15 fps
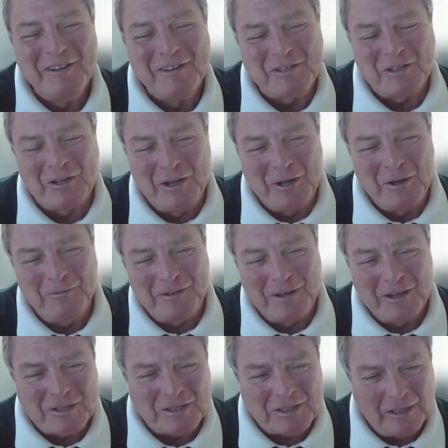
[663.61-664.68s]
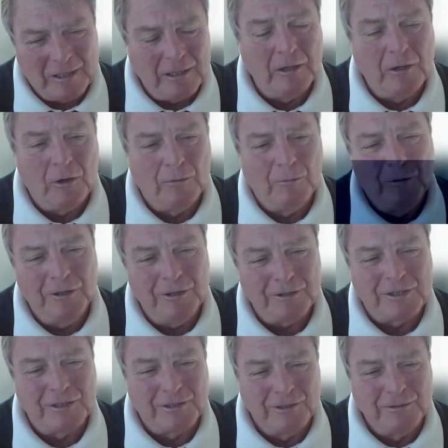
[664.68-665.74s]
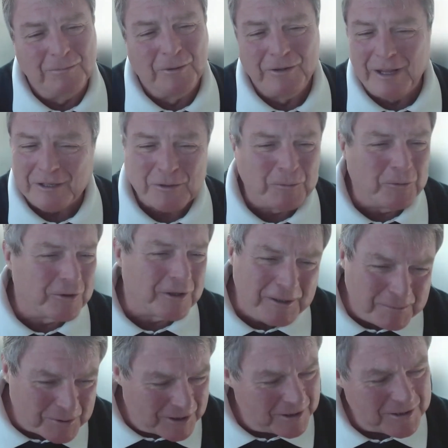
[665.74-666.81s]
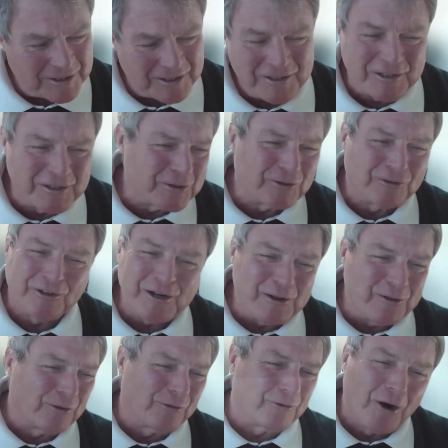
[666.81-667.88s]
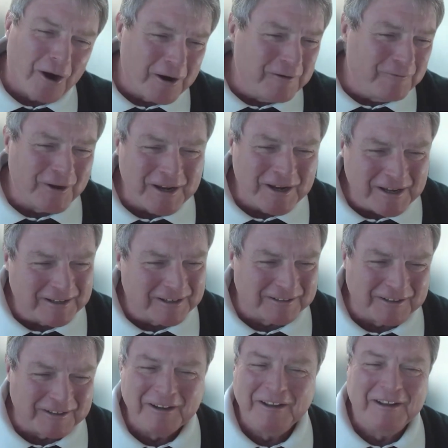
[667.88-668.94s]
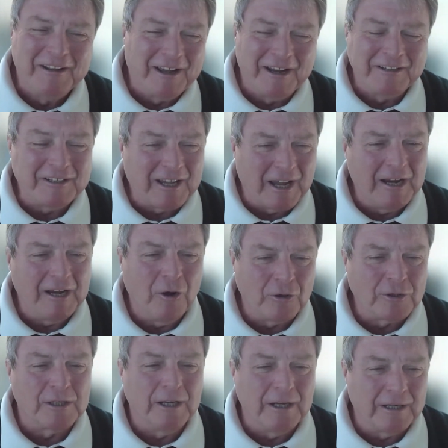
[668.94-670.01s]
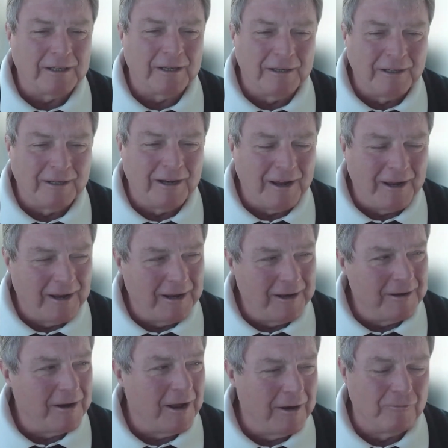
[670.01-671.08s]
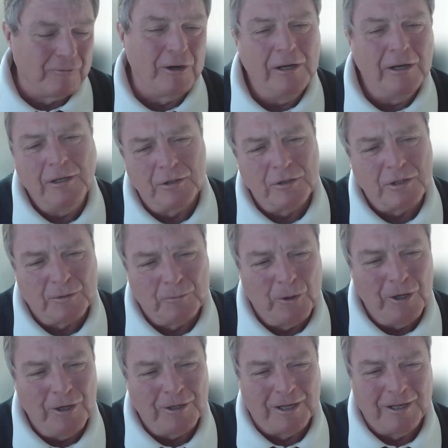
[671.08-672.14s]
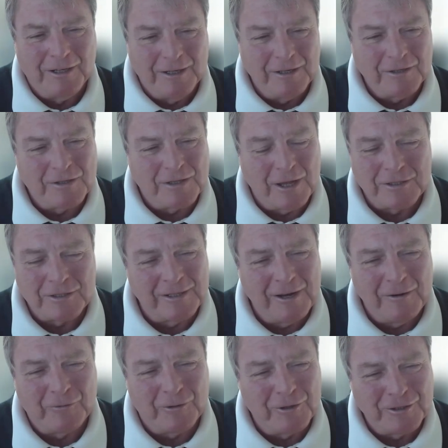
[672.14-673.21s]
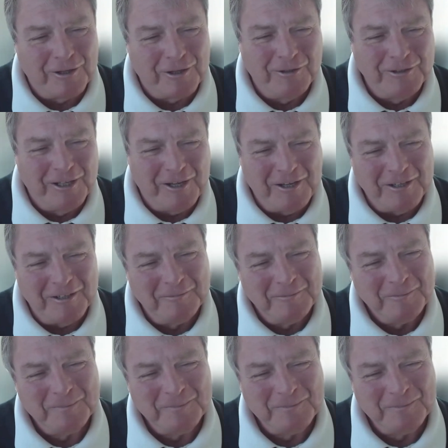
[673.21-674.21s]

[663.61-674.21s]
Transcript: So there's still a lot of work to do, but that's what keeps this industry thriving and chaotic and really good to work in. There's never a dull day.